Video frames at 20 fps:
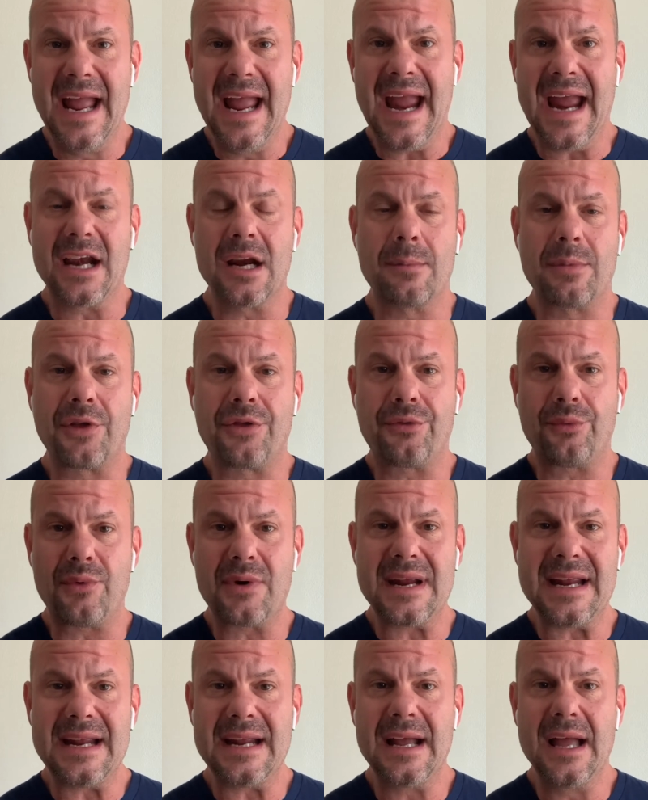And number
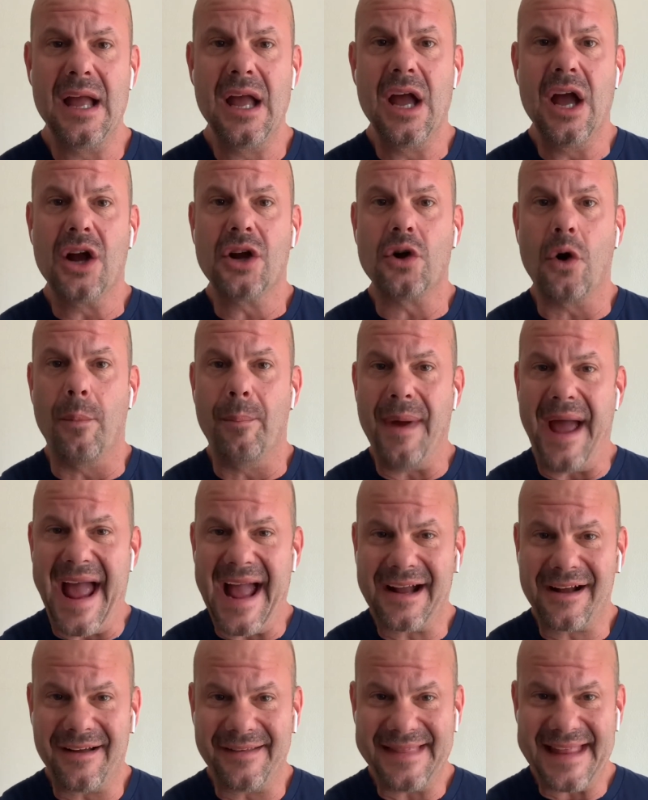3, go
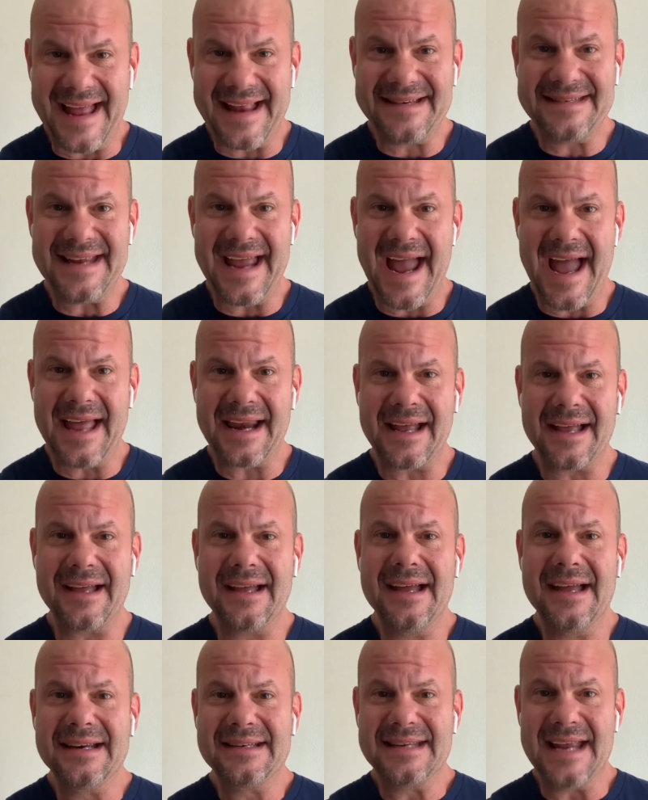back on that data,
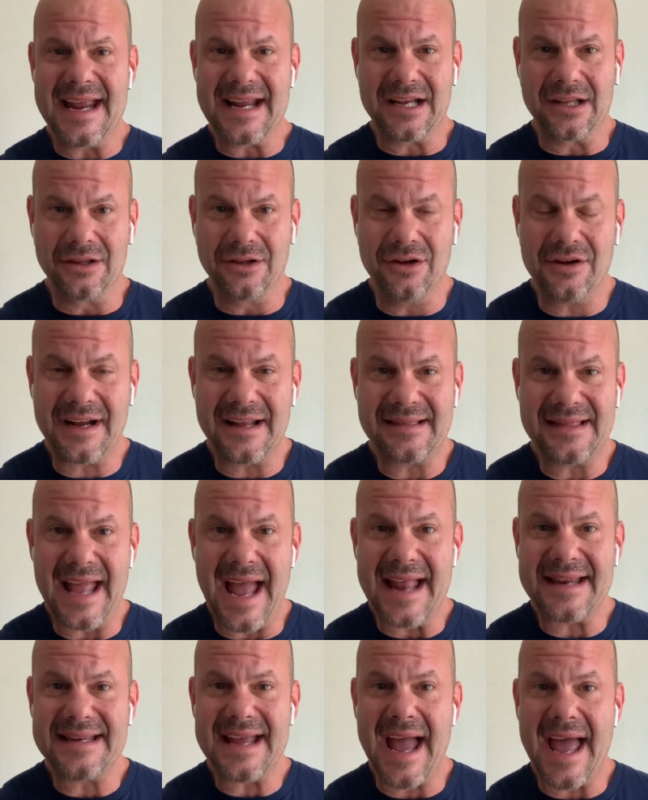take a look at
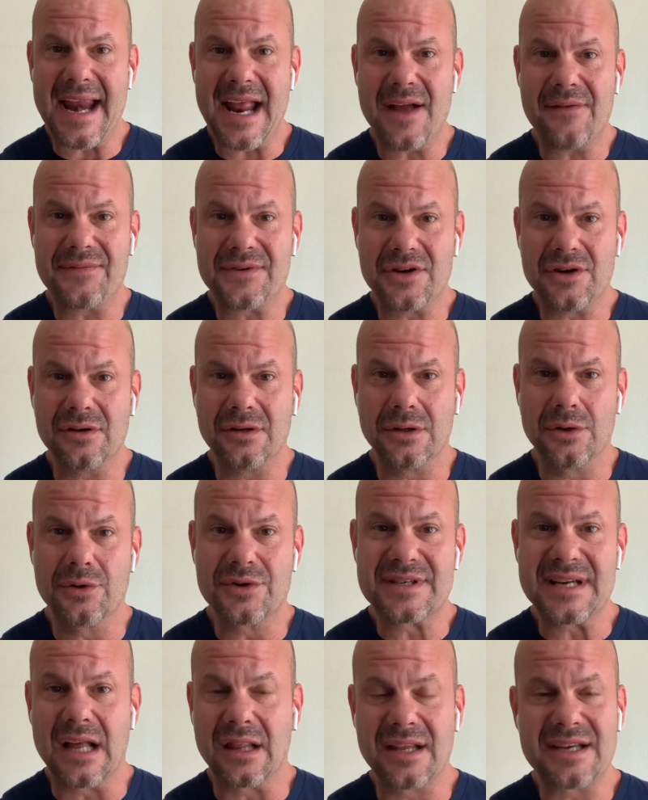that data after you lose.
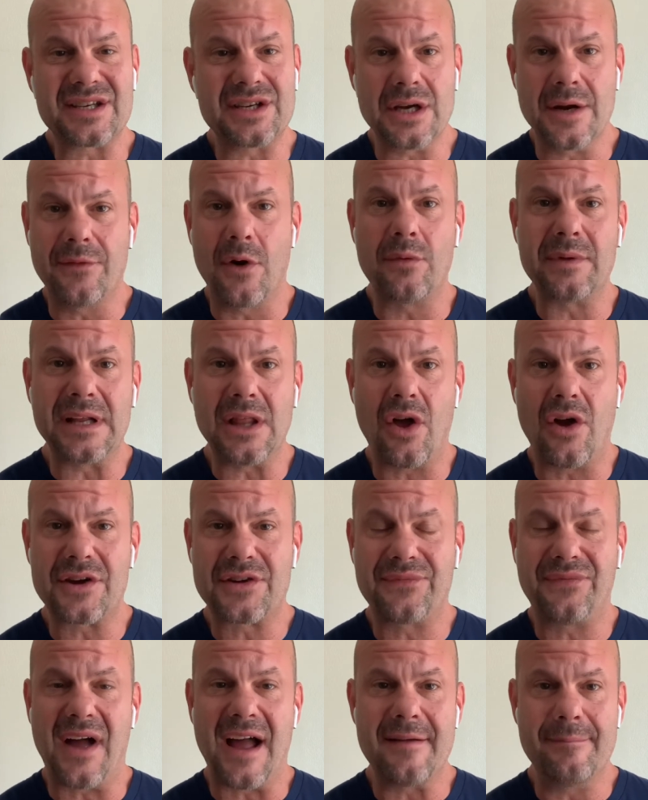Now listen, you've only
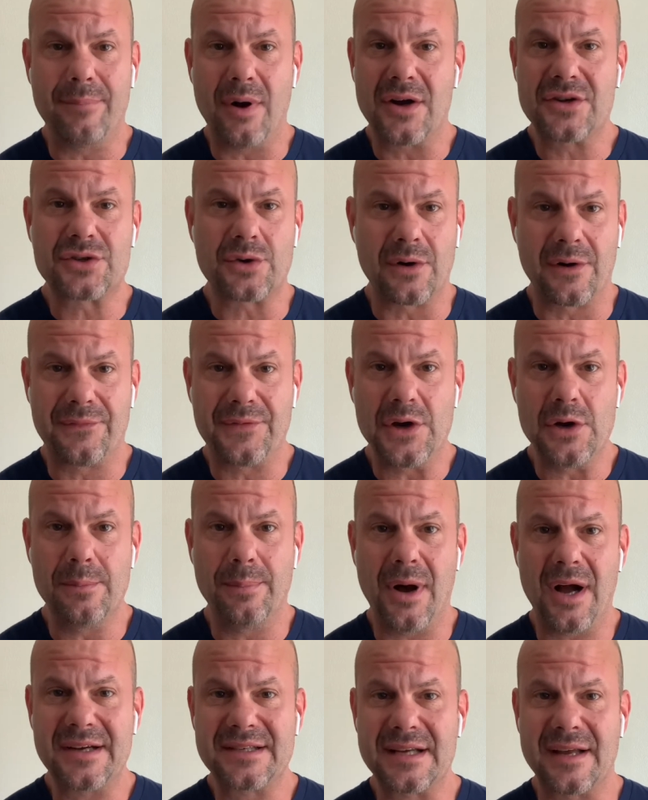lost $5 or a few
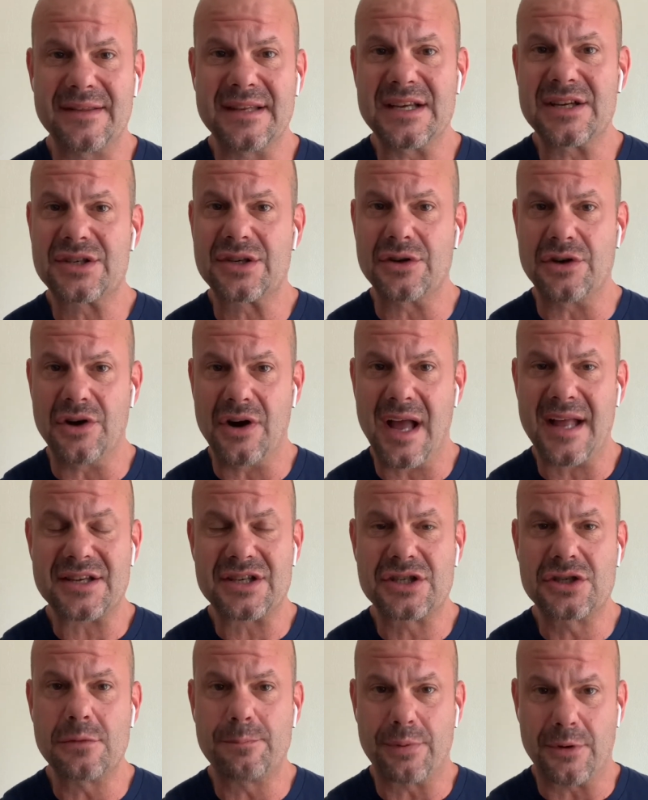bucks on this, so you're not
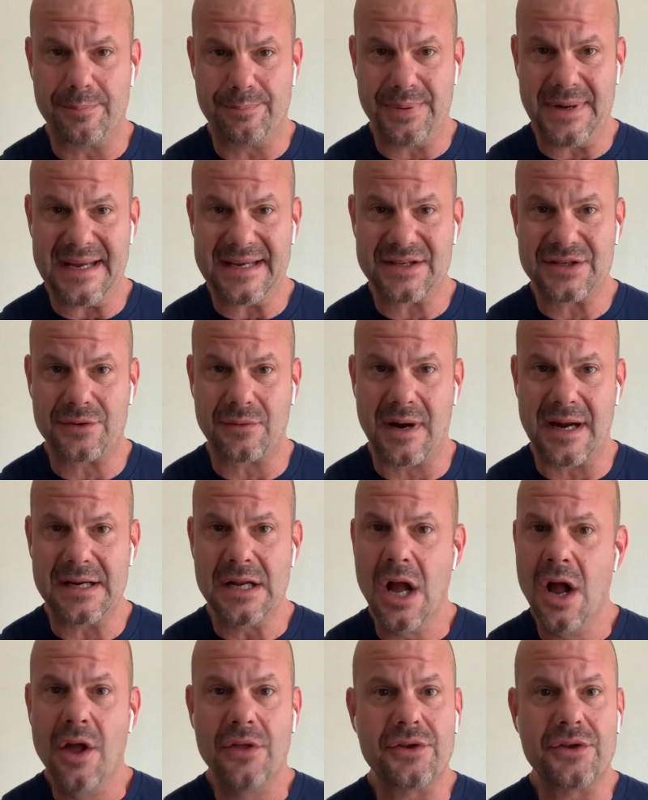super pissed, right?